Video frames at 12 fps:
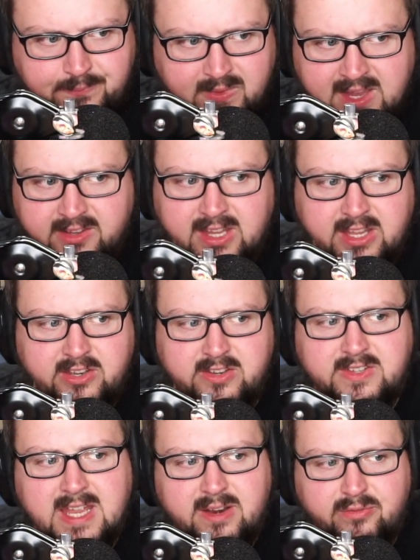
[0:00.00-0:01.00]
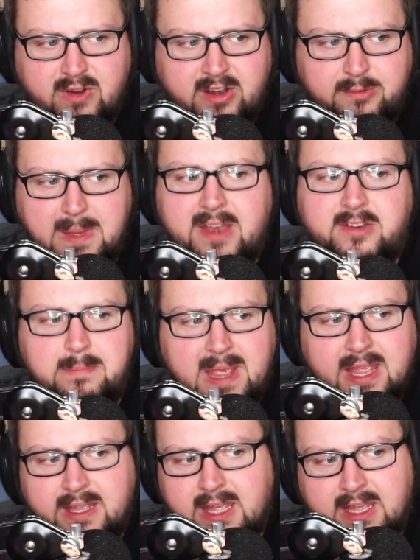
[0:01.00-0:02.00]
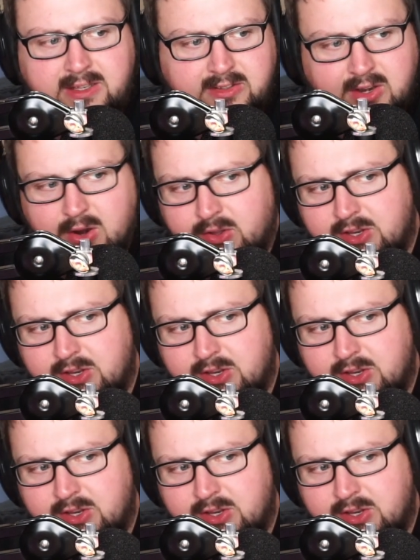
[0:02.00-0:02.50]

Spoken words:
is like you just had a fresh batch of pancakes, you know,